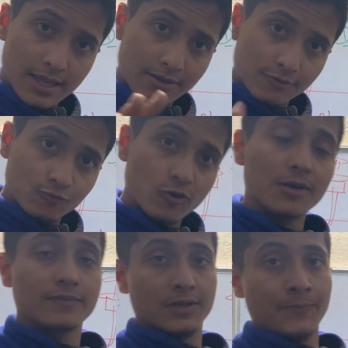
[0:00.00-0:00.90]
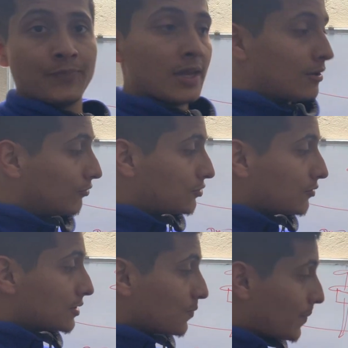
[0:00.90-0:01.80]
warfarin, which
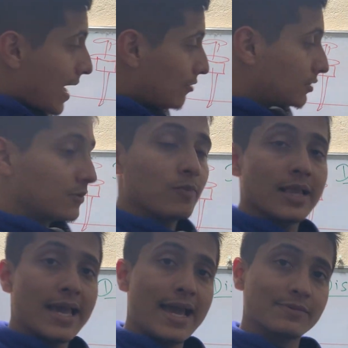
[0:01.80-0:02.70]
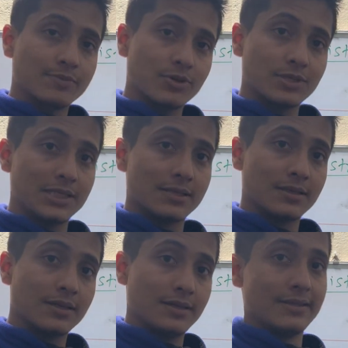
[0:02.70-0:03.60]
was bound to the plasma proteins,
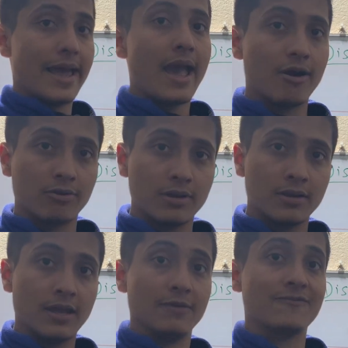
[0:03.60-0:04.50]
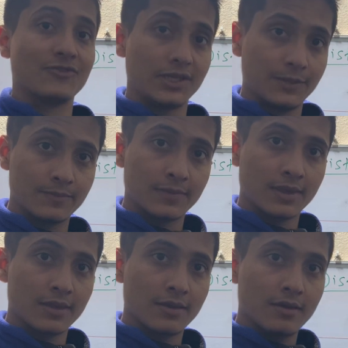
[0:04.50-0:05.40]
is out and free.
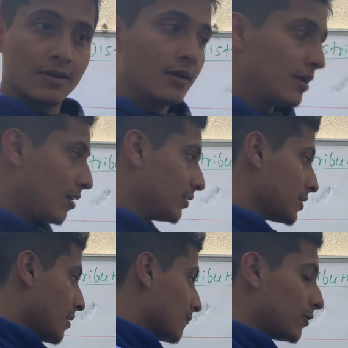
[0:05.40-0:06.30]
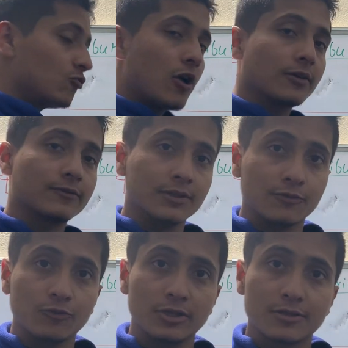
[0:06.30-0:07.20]
Now this free warfarin
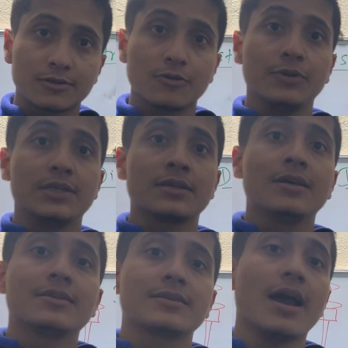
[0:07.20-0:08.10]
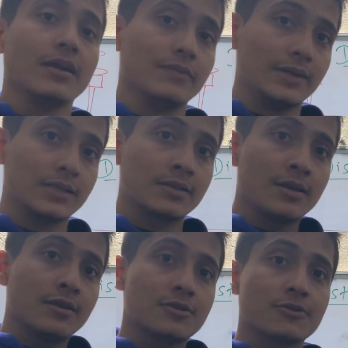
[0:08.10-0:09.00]
will show its side effects.
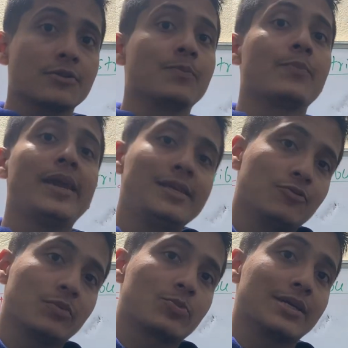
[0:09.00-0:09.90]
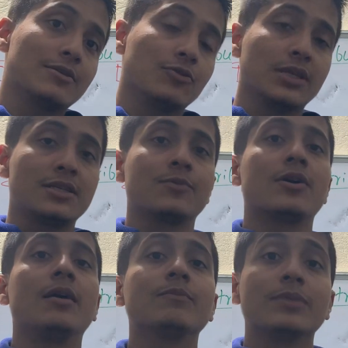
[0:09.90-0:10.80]
So the patient will present with a chief
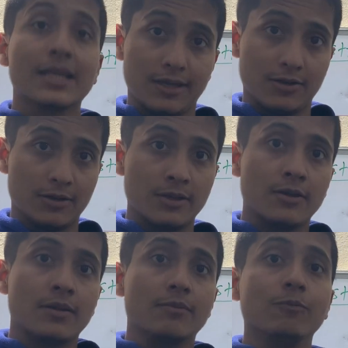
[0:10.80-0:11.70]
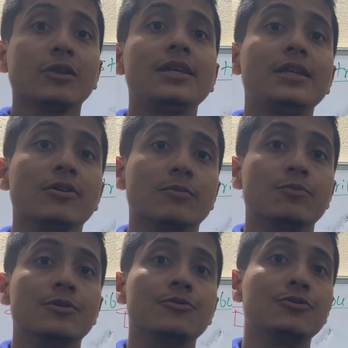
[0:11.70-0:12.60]
complaint of bleeding or
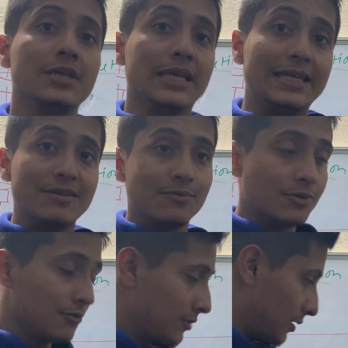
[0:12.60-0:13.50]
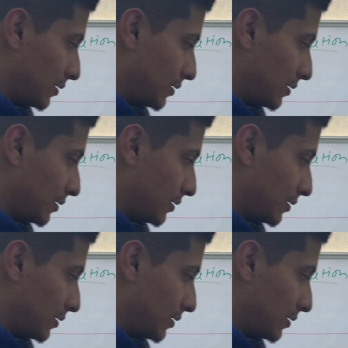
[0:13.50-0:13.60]
bruising, easy bruising.